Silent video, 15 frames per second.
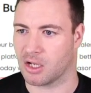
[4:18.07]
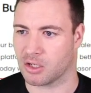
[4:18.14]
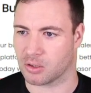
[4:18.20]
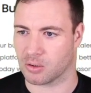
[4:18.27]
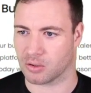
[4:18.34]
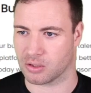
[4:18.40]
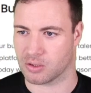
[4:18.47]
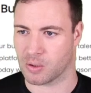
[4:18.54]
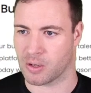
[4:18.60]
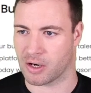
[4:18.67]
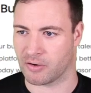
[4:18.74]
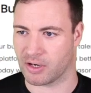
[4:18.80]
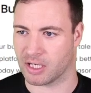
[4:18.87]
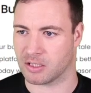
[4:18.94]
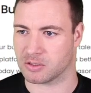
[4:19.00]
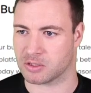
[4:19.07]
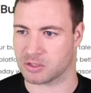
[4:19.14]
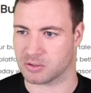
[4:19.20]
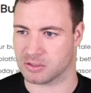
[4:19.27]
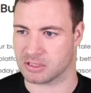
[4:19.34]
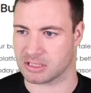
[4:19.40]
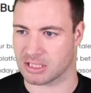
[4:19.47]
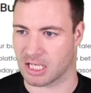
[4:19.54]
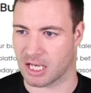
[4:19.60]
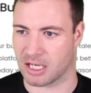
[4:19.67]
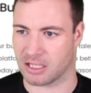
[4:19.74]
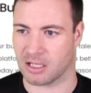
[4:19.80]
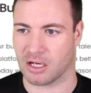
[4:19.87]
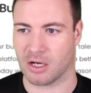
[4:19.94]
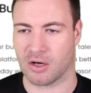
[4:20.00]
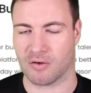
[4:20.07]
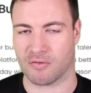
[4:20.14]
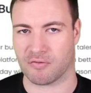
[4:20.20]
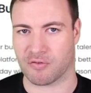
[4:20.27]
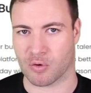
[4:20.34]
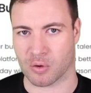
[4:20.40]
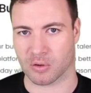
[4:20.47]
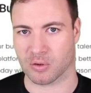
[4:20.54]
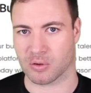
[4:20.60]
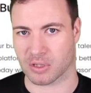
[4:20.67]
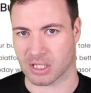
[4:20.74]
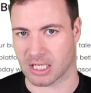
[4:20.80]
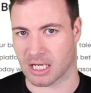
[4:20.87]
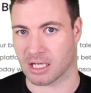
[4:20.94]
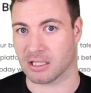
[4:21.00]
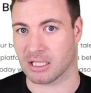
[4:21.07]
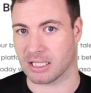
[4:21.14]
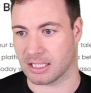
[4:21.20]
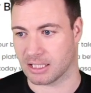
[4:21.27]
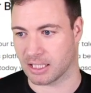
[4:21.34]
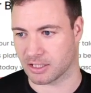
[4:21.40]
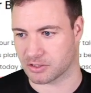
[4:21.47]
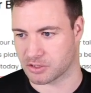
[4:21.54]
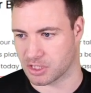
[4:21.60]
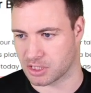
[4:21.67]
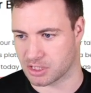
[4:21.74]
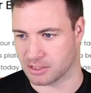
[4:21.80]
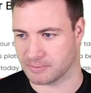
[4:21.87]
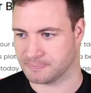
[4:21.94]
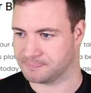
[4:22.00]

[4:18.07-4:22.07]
your URL should say Fort Lauderdale electrician.